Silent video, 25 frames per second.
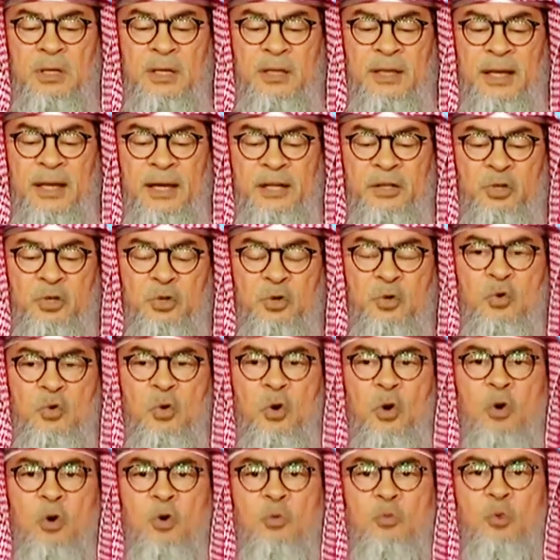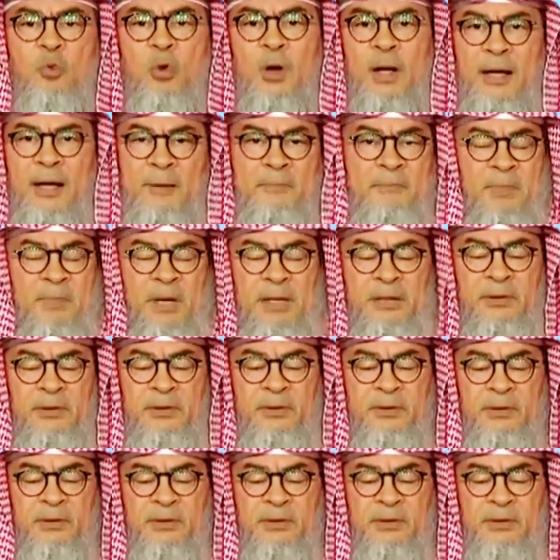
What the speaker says: that you, O Muhammad